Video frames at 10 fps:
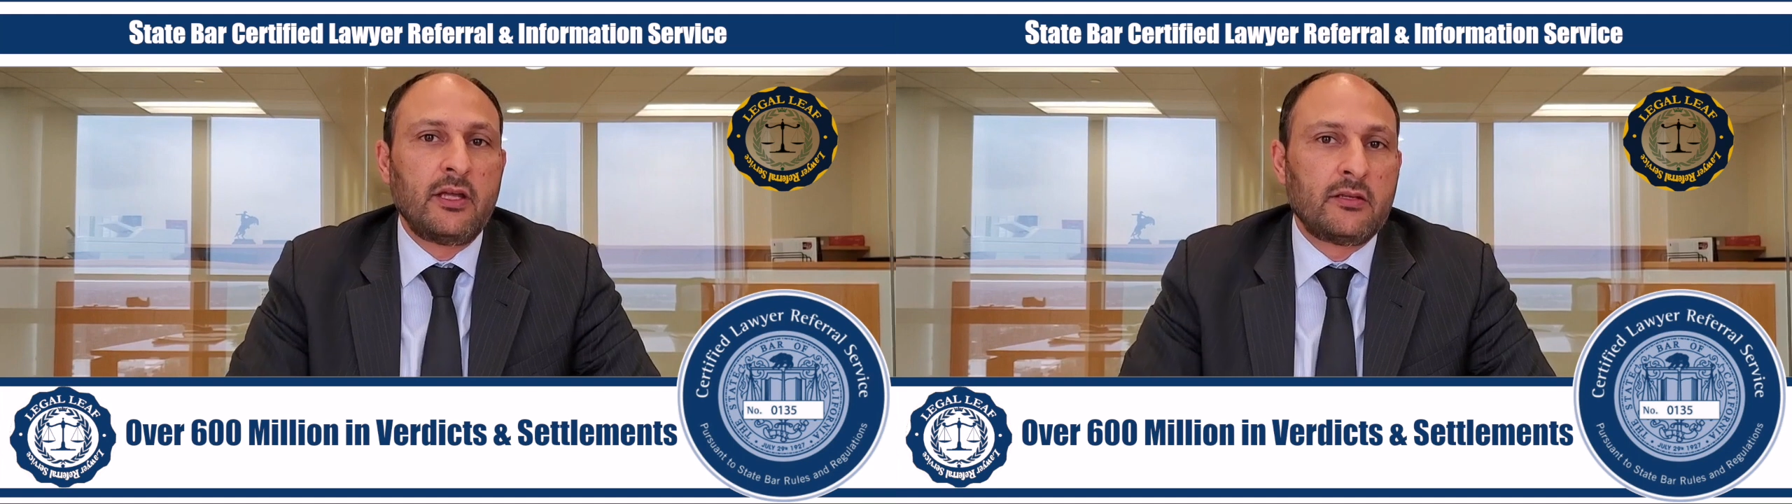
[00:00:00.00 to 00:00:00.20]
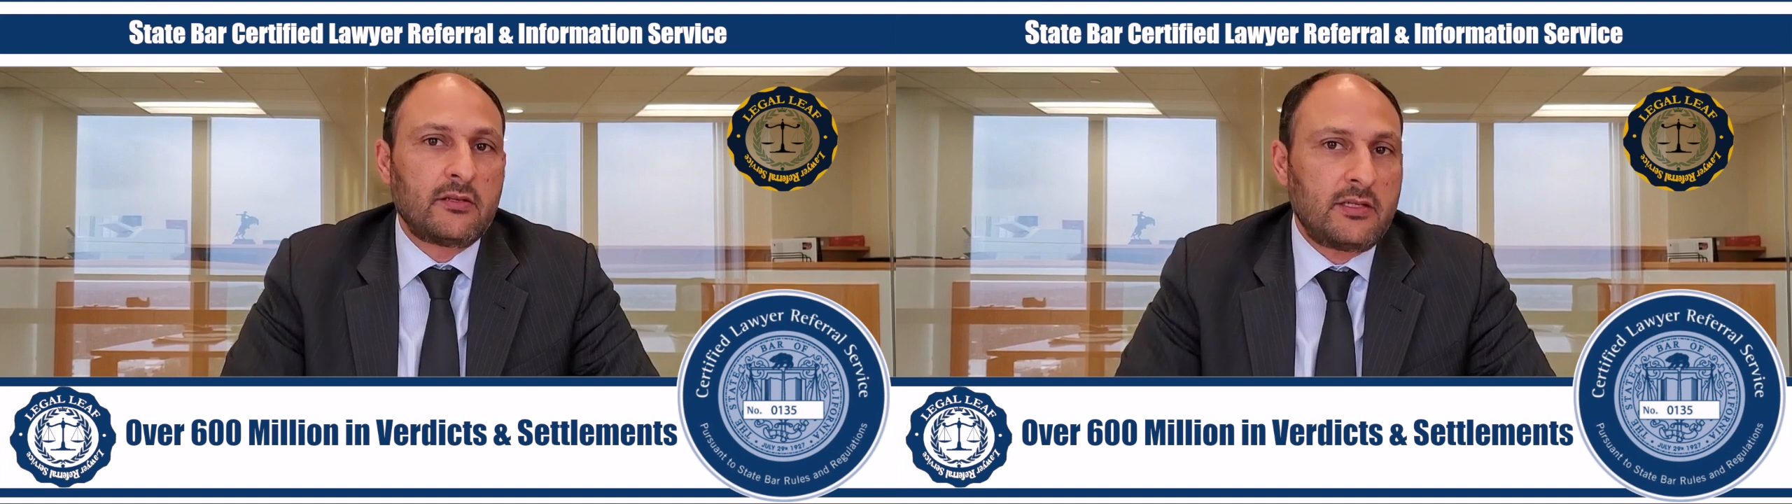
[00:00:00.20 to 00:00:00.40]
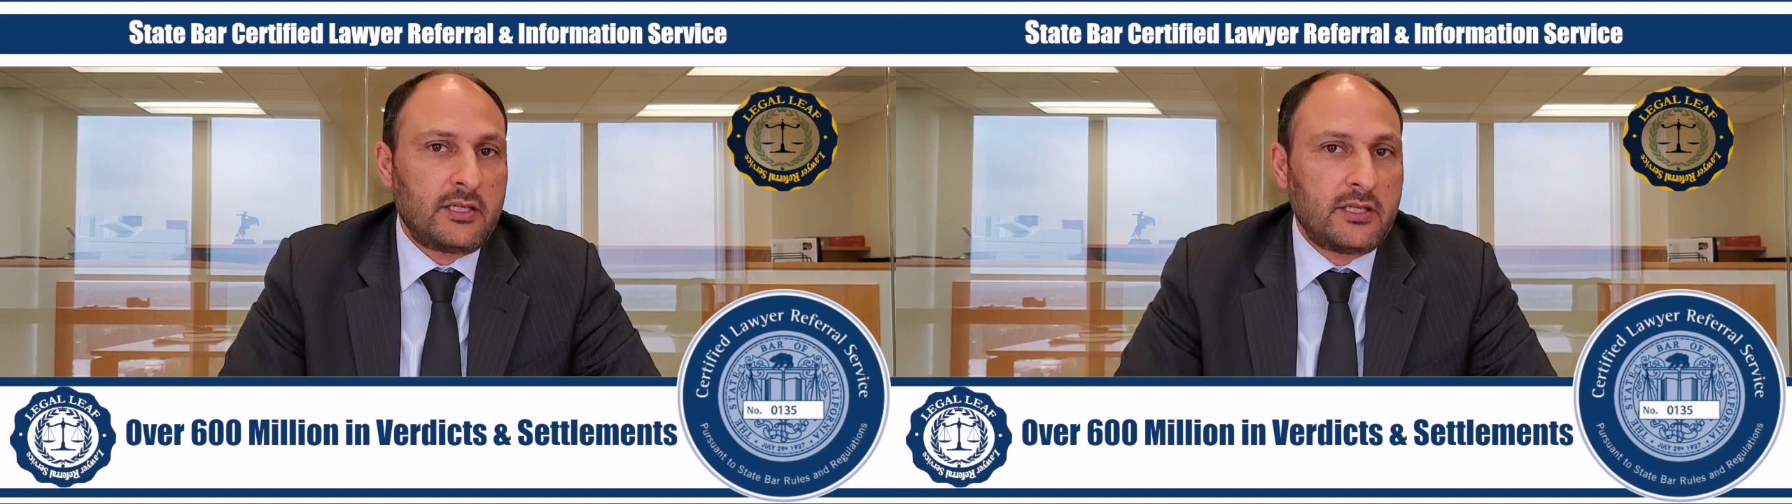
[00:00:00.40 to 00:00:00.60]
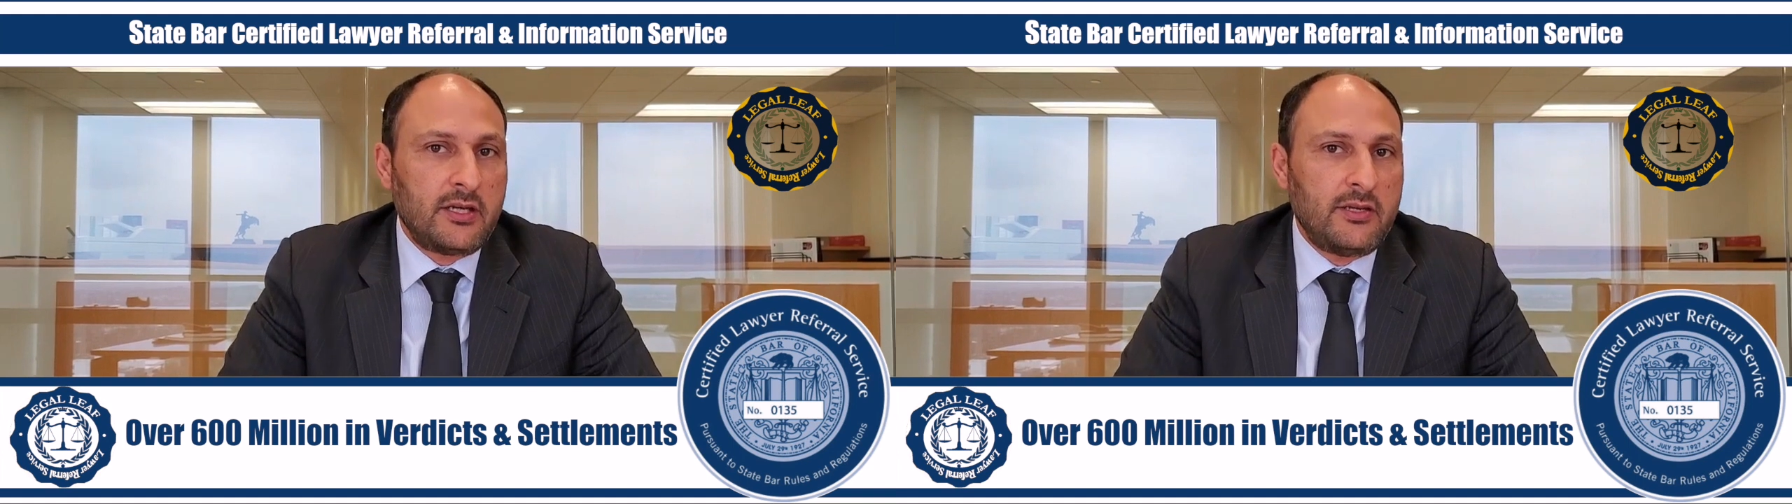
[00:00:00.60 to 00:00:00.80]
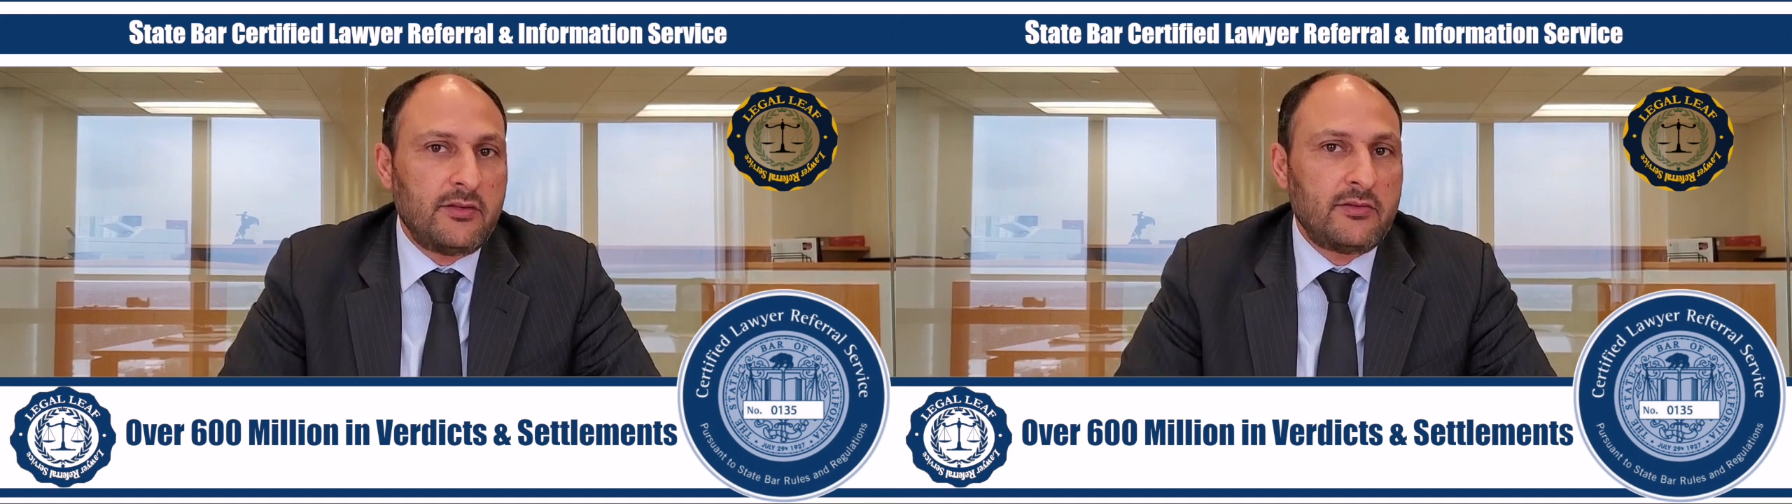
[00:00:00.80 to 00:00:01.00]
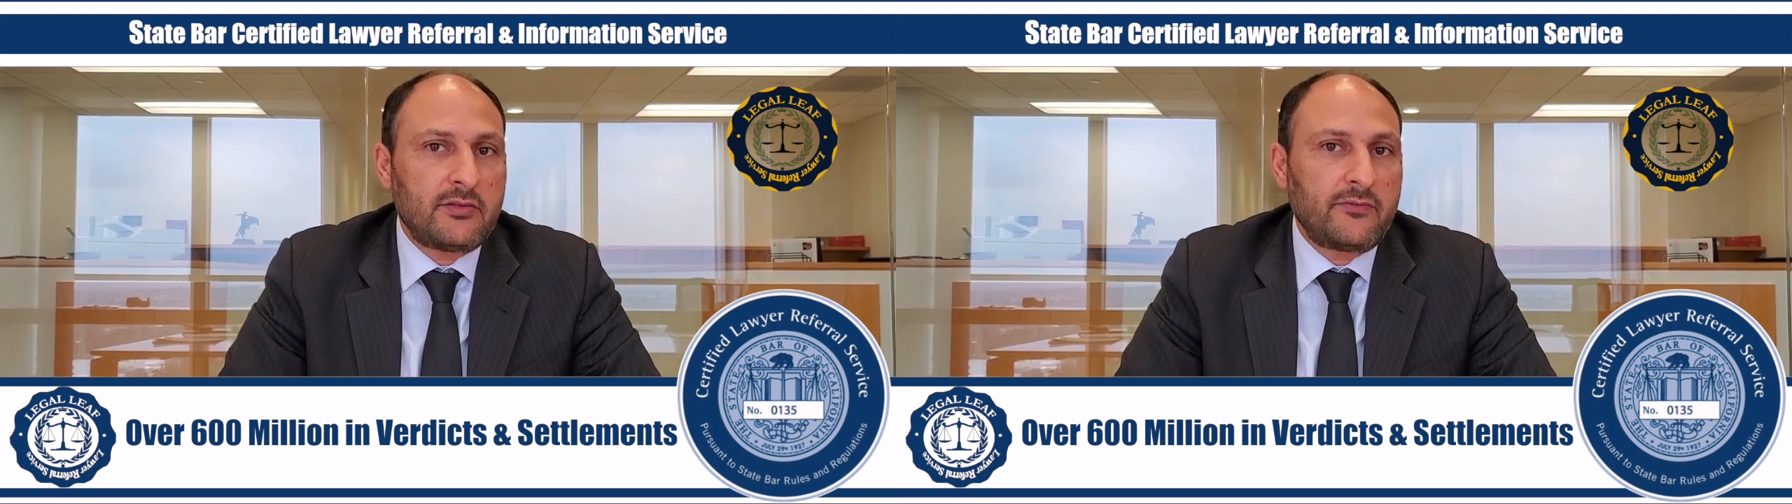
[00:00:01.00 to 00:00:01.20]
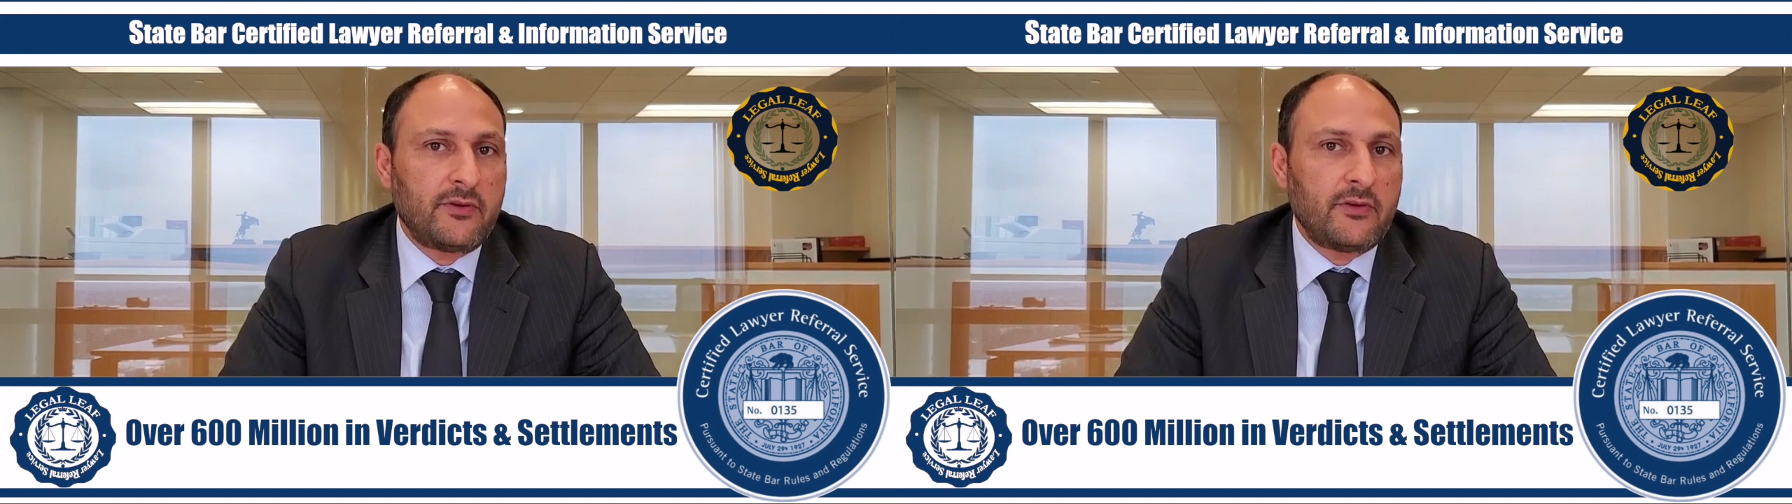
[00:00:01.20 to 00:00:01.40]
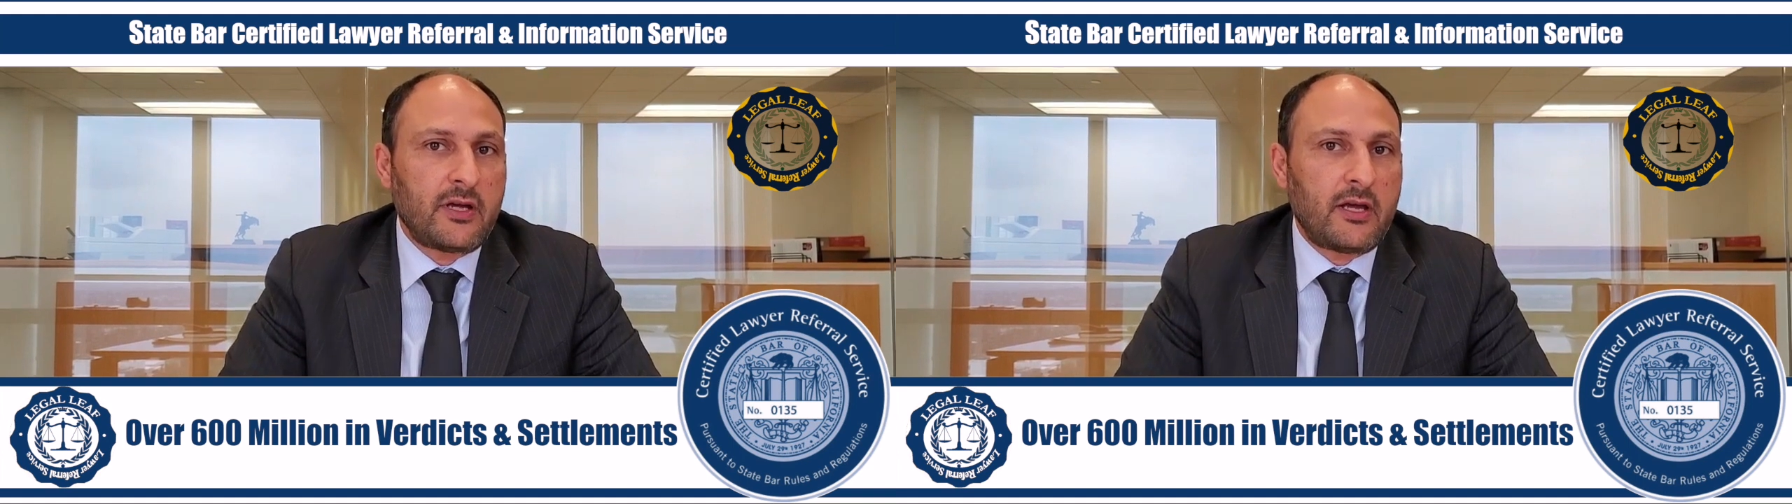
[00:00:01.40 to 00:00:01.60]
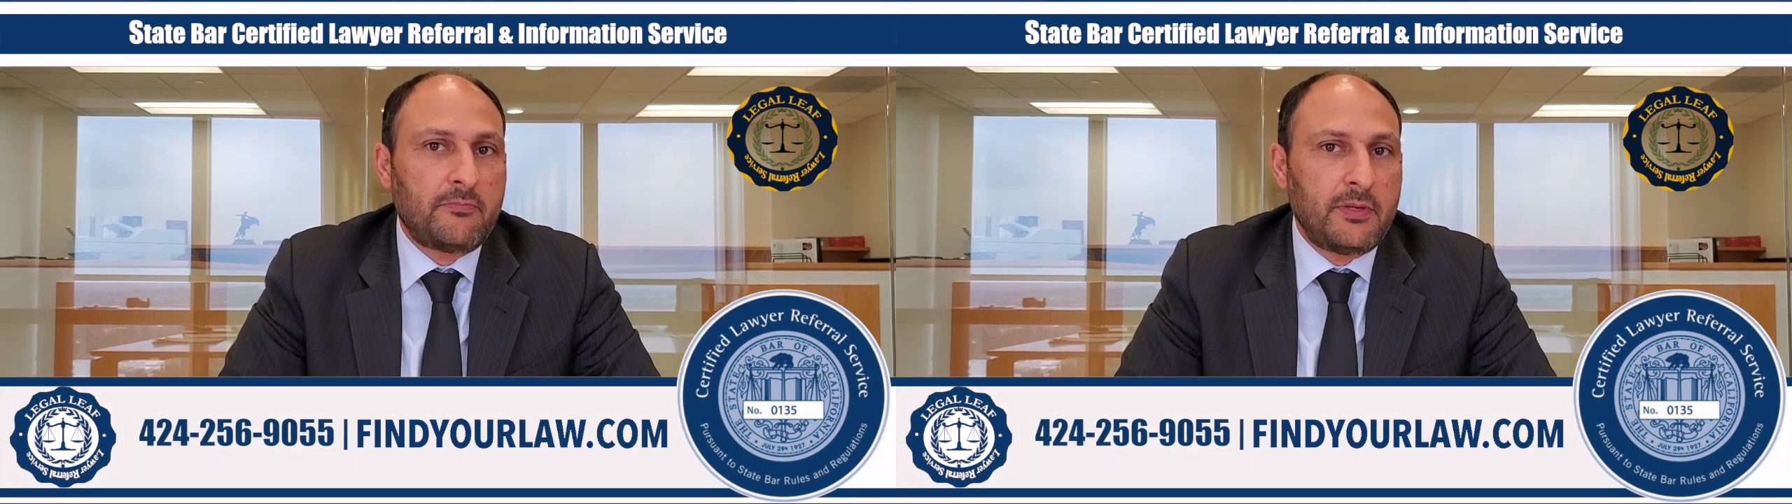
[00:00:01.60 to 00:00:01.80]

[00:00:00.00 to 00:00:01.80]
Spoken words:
So this is good news for